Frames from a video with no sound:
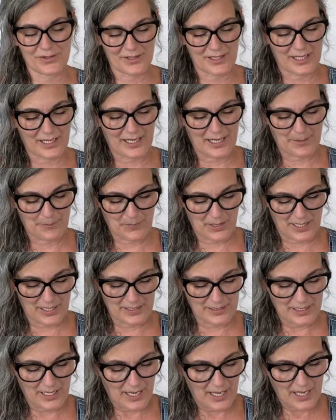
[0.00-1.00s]
that I
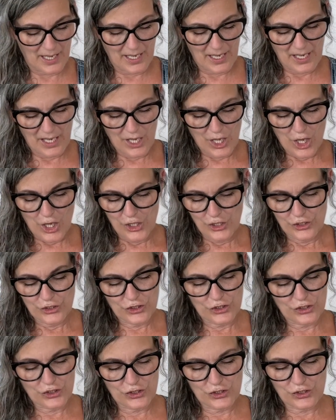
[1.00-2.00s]
made.
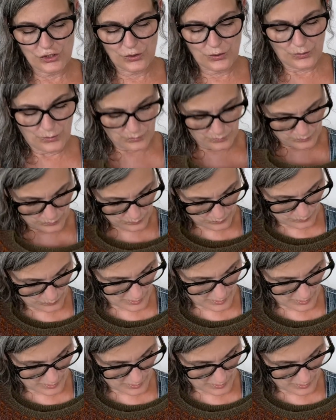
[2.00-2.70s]
So